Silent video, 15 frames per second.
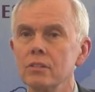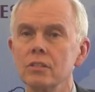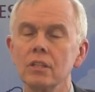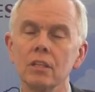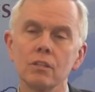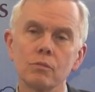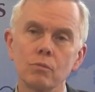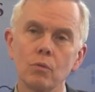the
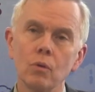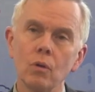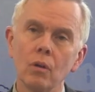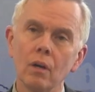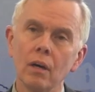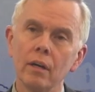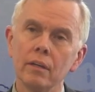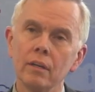scenes
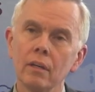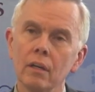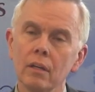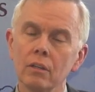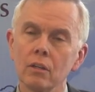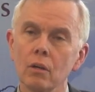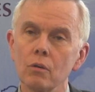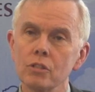role on
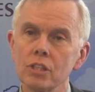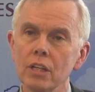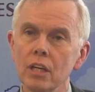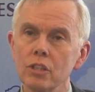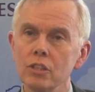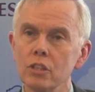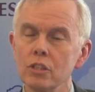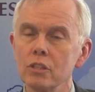
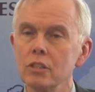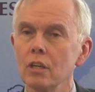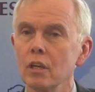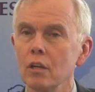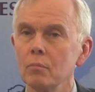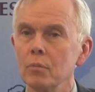negotiations